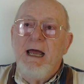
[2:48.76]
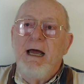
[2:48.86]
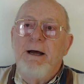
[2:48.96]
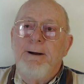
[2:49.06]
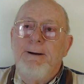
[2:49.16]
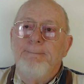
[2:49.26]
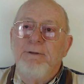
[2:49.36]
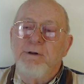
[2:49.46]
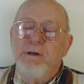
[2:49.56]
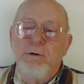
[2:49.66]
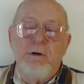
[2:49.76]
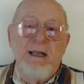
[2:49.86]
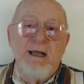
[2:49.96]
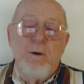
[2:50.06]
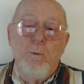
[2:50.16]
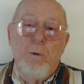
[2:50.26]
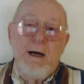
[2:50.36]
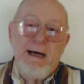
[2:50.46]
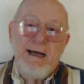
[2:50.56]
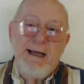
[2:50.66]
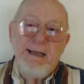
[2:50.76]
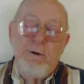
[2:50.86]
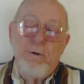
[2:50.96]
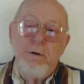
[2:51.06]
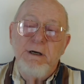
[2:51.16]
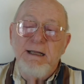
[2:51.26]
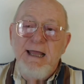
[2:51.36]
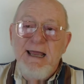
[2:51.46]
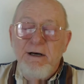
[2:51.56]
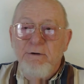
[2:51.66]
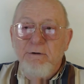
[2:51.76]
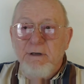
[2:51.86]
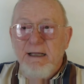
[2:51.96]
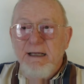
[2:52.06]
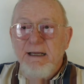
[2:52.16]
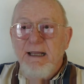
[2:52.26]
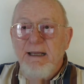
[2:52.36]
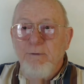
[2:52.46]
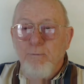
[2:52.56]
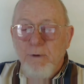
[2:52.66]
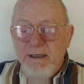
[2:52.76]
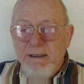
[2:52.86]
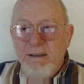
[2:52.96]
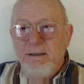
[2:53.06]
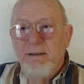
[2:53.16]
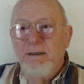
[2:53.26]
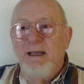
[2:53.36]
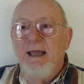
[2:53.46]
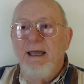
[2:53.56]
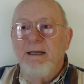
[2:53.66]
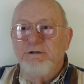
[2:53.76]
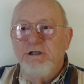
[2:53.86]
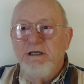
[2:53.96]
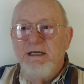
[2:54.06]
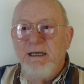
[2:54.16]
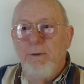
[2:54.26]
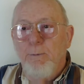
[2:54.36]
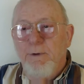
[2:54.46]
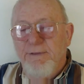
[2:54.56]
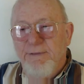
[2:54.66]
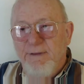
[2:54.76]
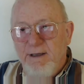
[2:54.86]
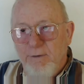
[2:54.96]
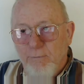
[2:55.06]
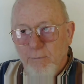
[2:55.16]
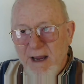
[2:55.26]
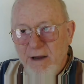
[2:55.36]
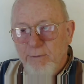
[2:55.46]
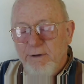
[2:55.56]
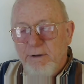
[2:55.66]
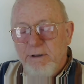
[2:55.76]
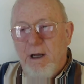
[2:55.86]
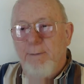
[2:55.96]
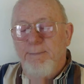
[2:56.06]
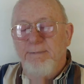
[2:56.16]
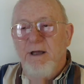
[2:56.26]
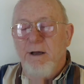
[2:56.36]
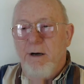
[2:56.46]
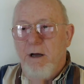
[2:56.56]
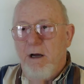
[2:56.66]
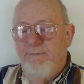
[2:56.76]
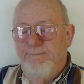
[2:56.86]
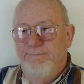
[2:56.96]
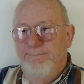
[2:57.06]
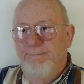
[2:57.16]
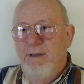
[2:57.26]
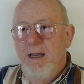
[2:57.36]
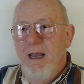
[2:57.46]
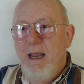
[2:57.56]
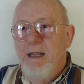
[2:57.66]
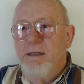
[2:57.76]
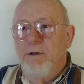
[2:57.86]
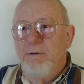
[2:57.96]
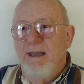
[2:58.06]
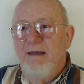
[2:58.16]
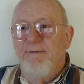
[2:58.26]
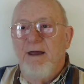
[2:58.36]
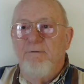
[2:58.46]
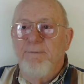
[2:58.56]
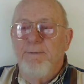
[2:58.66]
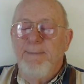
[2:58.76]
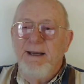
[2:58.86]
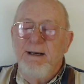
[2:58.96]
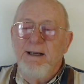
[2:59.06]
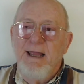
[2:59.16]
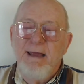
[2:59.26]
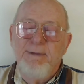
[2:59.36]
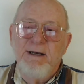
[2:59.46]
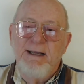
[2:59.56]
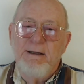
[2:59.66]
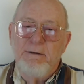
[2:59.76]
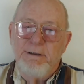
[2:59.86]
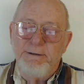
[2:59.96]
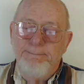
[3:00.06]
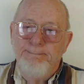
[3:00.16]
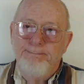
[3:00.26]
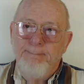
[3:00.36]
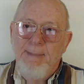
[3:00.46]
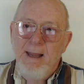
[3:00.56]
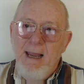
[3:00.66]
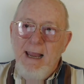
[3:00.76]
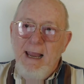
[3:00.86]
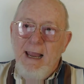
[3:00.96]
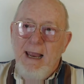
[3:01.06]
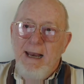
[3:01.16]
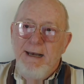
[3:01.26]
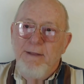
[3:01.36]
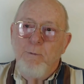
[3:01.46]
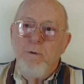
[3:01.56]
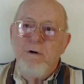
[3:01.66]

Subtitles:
looks sort of like a Y, or it can look like a written G with the round top cut off. So you have alpha, beta, gamma, delta. Now the word